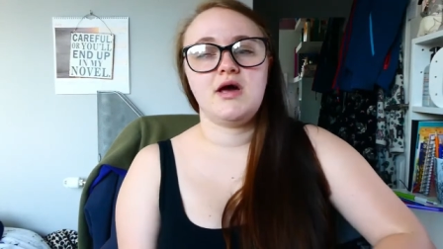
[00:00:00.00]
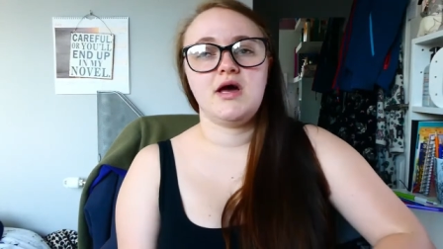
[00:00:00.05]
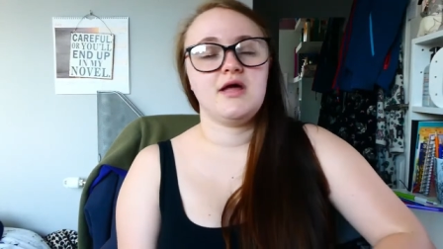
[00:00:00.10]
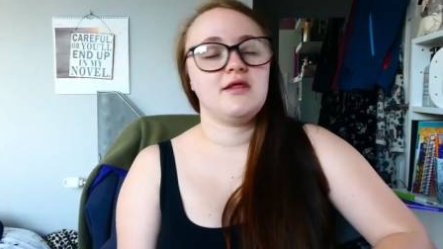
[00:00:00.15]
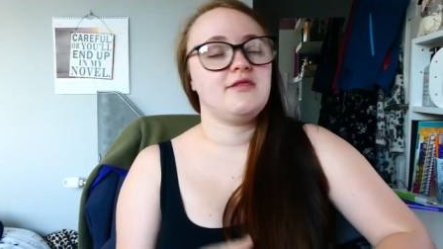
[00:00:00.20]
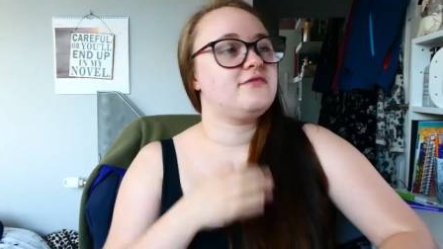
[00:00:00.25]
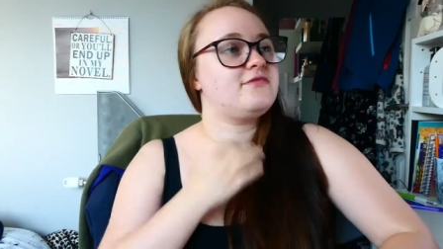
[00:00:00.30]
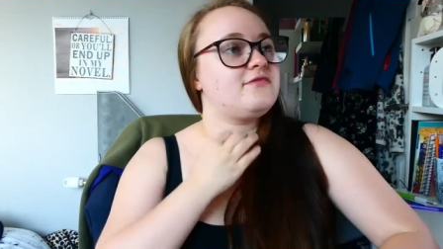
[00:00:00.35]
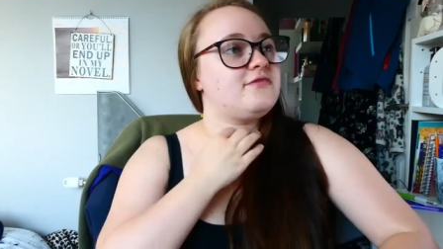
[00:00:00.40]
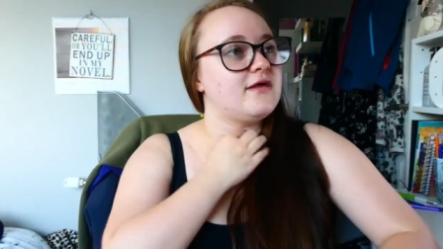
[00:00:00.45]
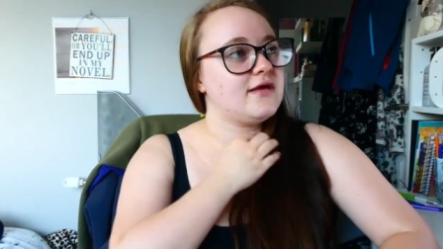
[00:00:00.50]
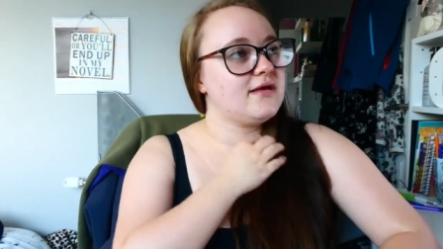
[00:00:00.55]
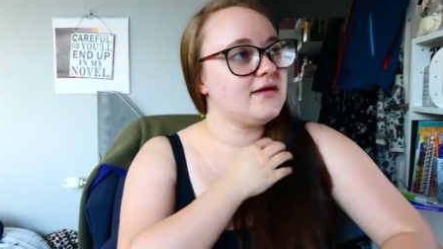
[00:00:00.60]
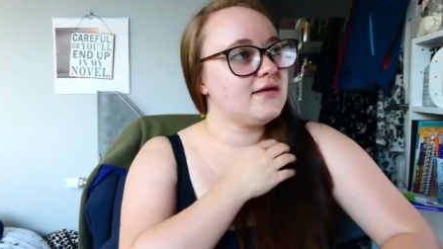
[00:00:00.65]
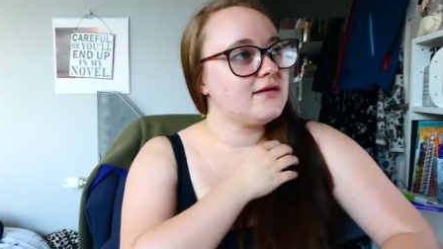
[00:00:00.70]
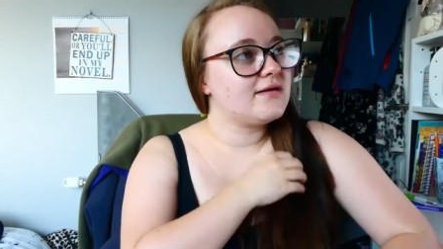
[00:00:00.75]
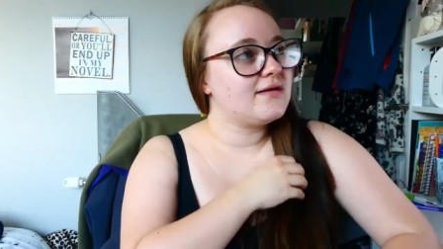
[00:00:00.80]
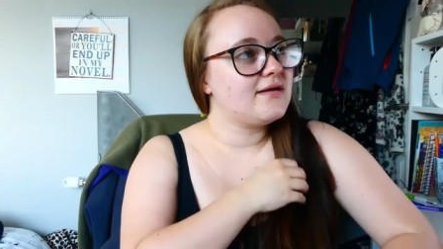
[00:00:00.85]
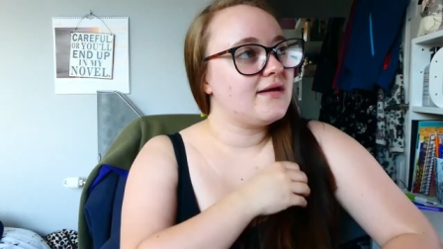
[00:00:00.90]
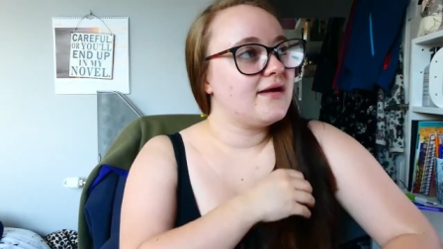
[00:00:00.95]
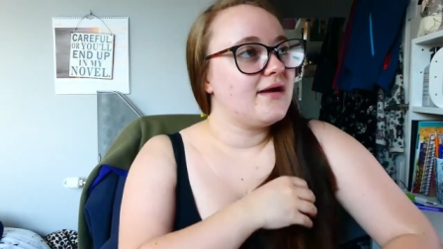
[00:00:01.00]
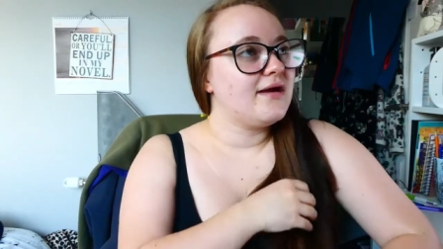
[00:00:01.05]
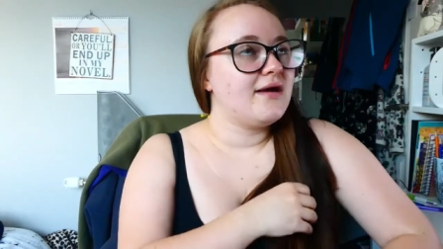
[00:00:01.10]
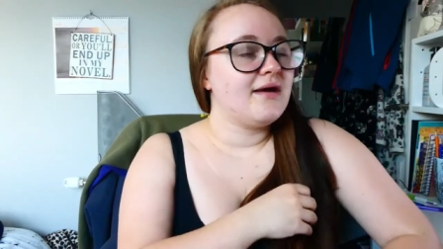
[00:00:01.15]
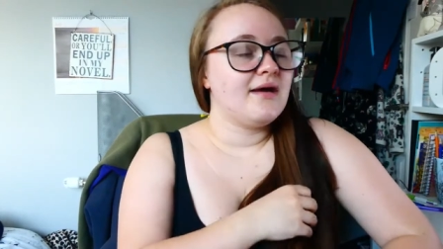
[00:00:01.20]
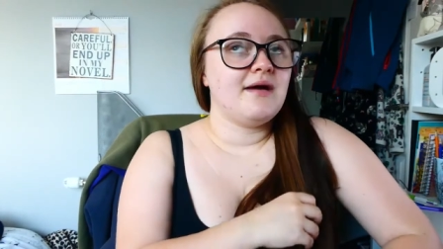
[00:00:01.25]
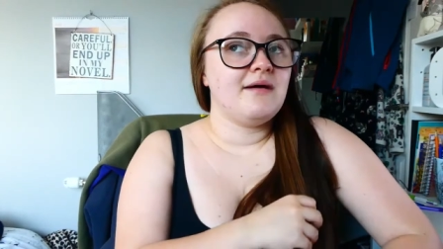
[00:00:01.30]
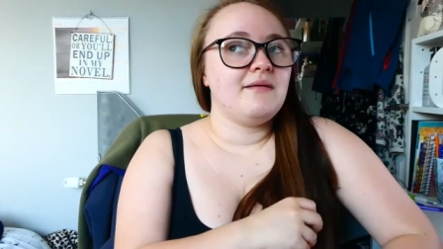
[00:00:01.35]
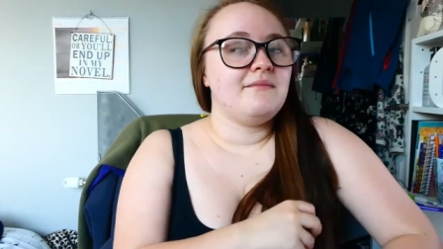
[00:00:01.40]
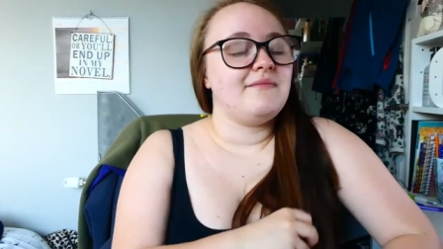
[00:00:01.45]
I think
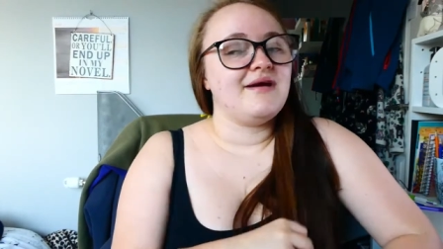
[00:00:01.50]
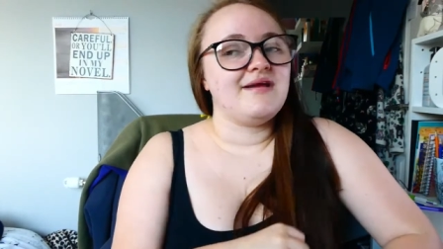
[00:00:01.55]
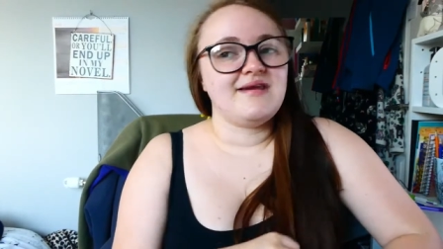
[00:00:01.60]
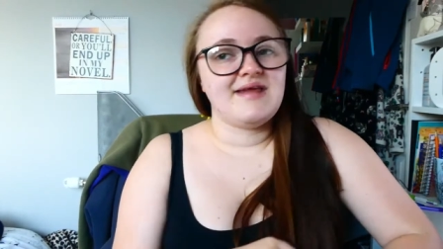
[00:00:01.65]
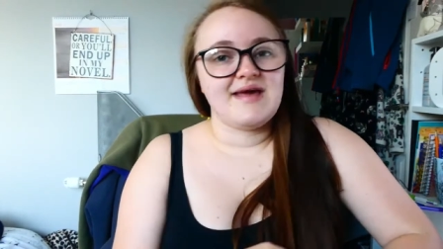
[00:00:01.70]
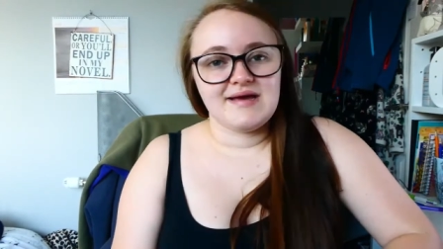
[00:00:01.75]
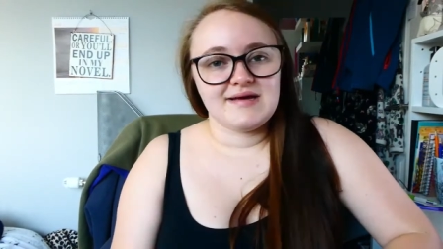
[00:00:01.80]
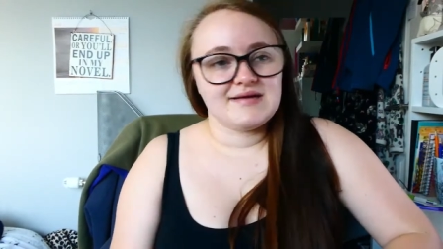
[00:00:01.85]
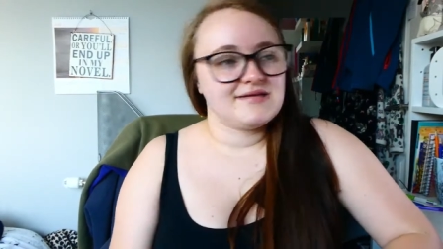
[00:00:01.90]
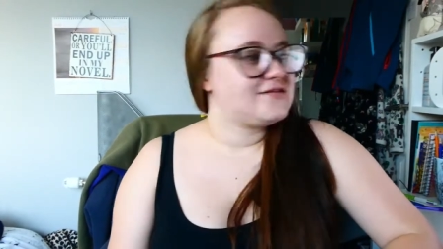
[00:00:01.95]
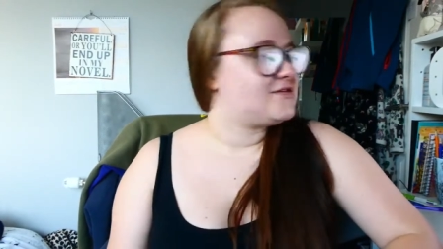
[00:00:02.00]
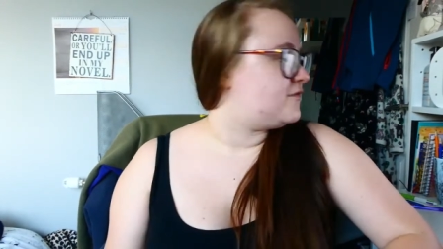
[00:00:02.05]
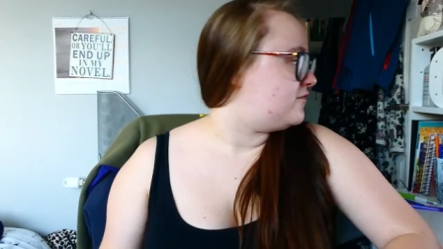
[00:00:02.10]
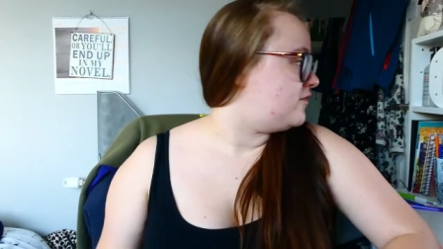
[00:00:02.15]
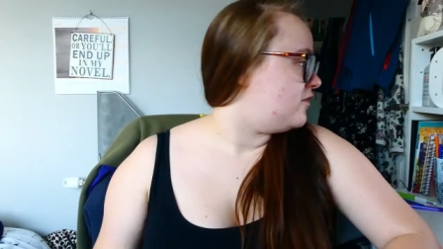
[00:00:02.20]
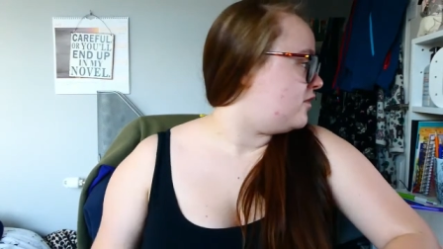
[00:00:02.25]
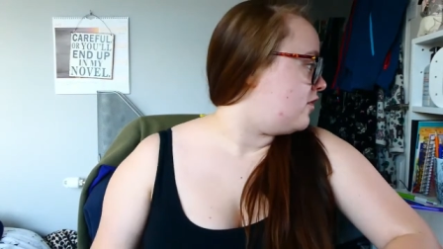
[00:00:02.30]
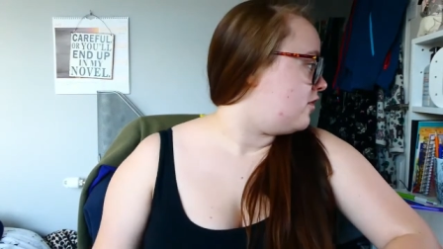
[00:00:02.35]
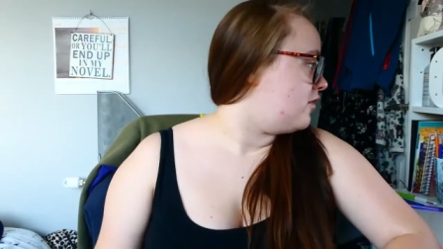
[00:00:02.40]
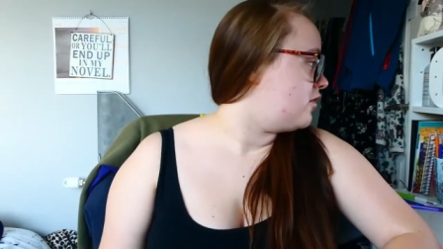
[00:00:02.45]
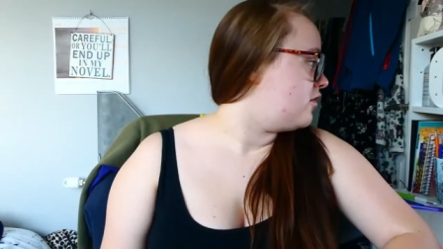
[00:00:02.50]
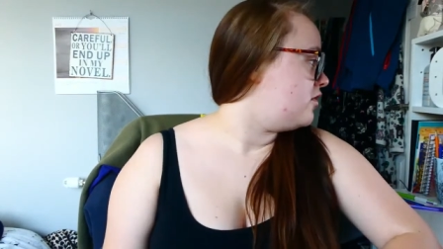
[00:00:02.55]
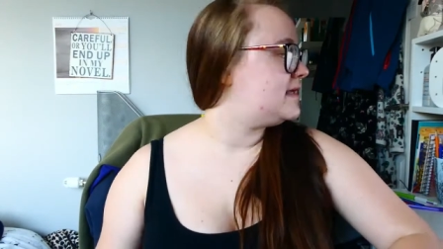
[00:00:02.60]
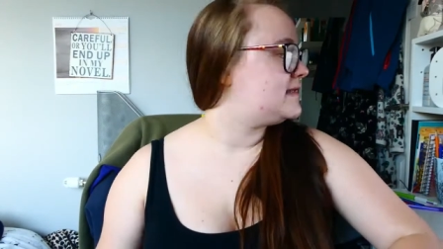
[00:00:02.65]
my next vlog